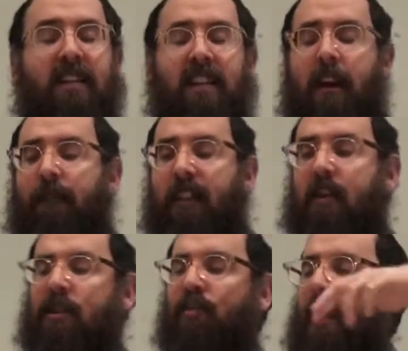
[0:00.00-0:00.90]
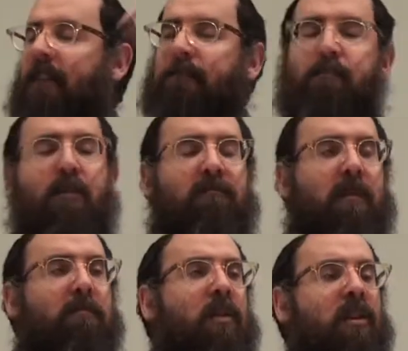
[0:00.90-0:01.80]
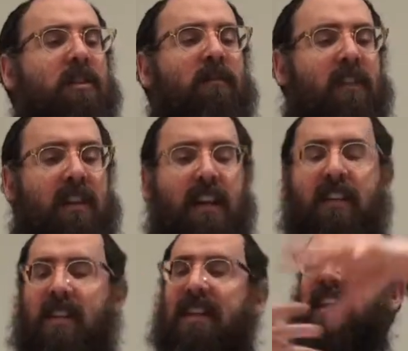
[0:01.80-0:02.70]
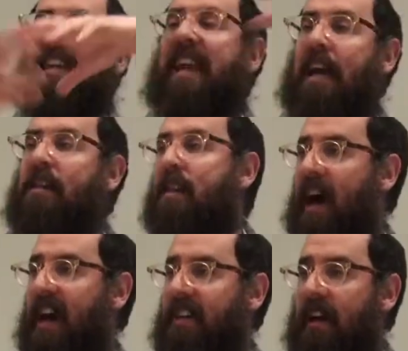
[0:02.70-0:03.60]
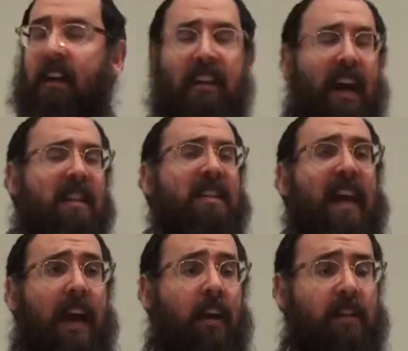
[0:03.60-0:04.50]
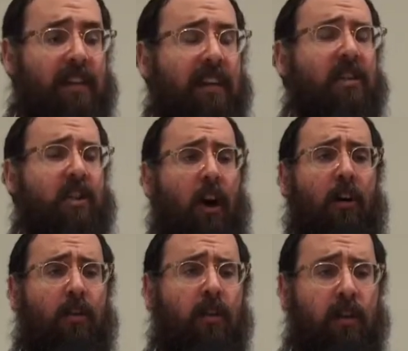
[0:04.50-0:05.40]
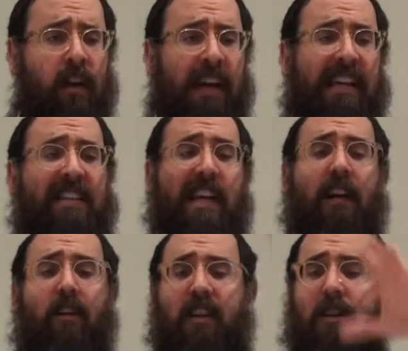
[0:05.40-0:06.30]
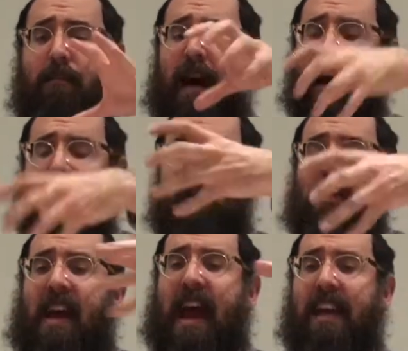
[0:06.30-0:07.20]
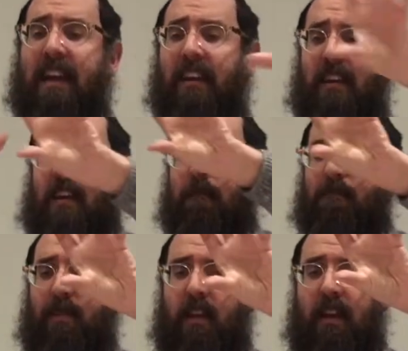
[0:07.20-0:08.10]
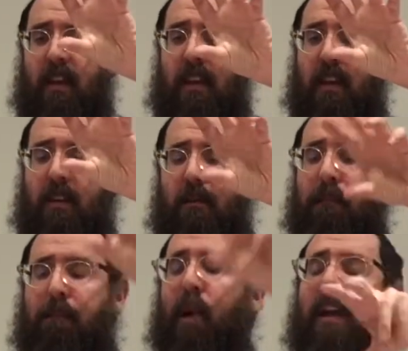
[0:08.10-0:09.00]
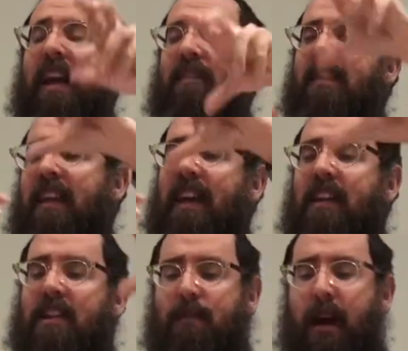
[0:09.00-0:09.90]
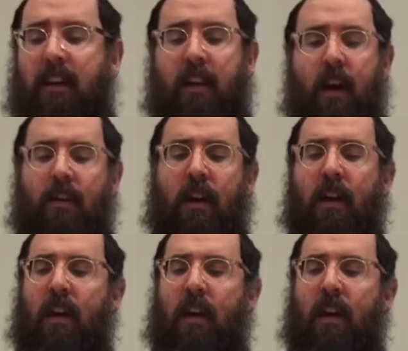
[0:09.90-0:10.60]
and so therefore there is rough movement because of the need to negate the other. That is chaos. That's tohu. Tikkun is about creating, putting everything in its space. You know,